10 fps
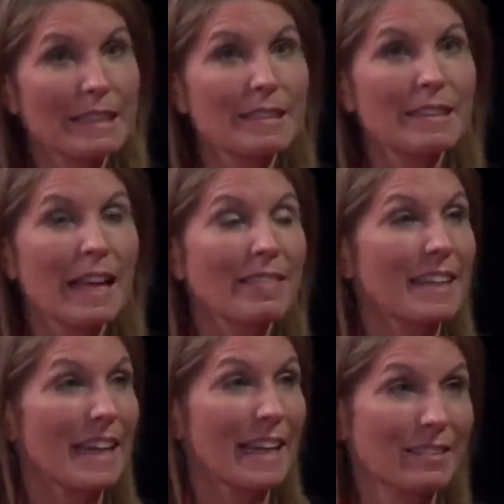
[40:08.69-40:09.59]
Isn't that
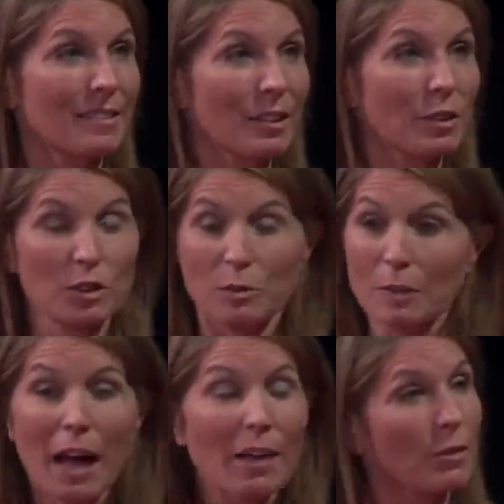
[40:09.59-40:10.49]
the answer?
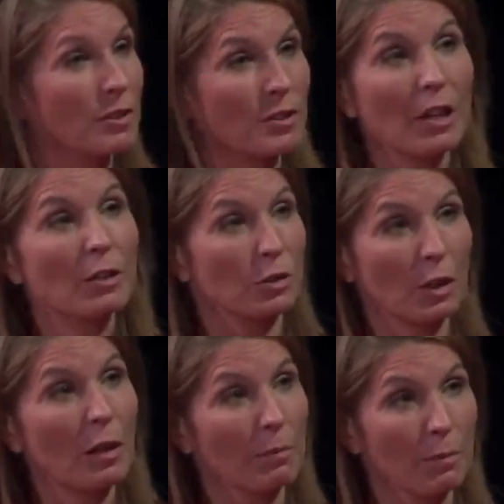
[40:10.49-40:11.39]
Neither is Donald
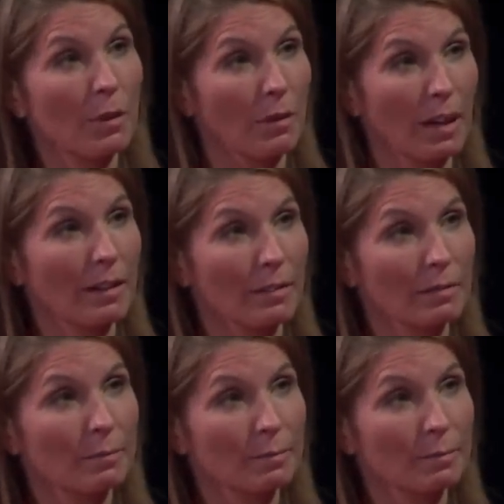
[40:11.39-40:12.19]
Trump, for the record.